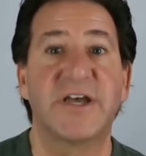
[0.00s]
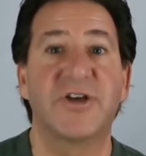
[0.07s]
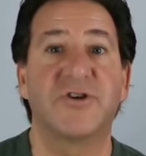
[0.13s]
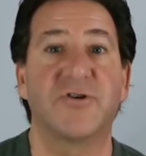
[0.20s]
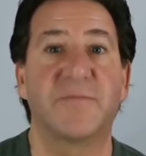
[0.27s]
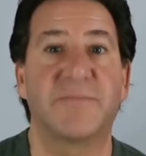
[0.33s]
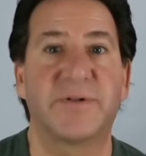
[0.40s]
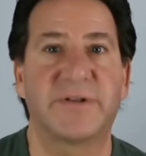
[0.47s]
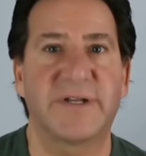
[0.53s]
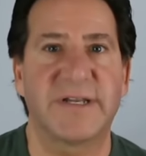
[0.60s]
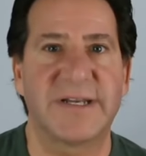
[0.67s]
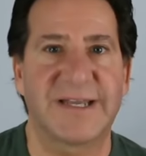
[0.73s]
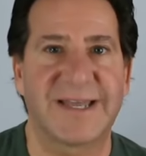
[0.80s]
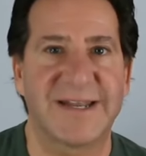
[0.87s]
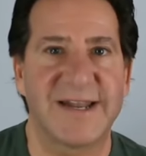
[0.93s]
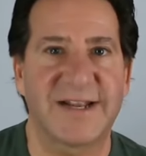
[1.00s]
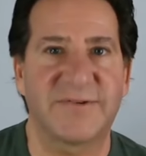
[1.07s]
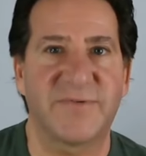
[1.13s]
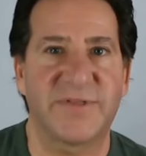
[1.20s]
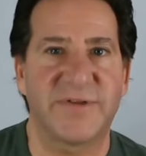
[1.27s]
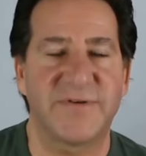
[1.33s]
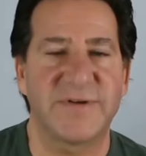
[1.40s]
your ability to connect
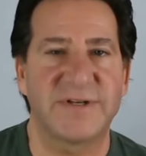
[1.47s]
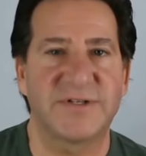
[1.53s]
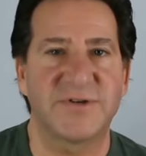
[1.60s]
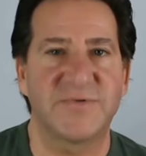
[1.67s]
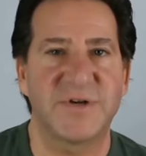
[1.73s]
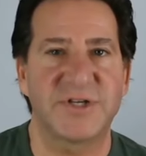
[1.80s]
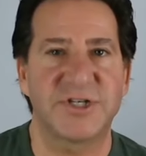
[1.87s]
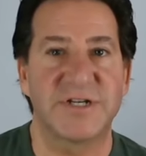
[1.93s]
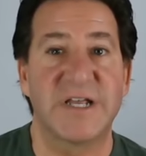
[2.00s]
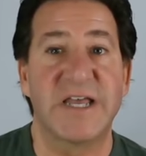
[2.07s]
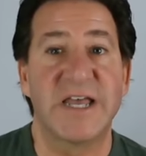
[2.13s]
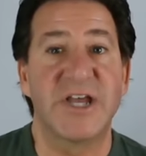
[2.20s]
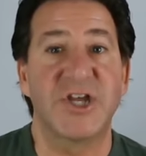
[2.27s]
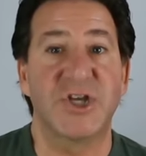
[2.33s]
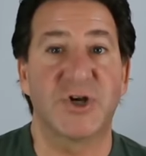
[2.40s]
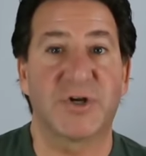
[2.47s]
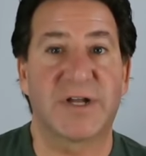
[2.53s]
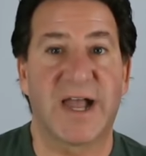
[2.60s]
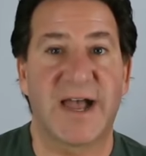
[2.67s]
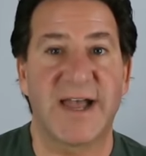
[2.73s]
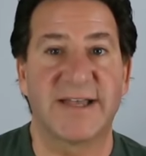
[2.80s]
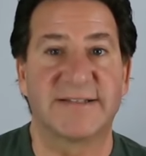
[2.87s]
with your intuition, your
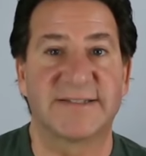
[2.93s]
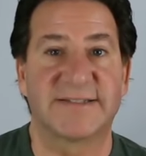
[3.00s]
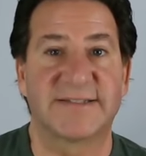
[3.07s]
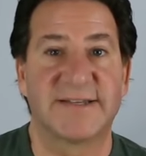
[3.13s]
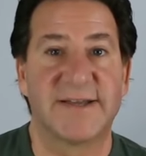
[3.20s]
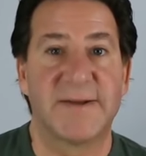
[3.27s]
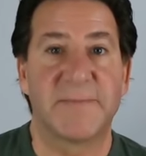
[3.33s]
guides,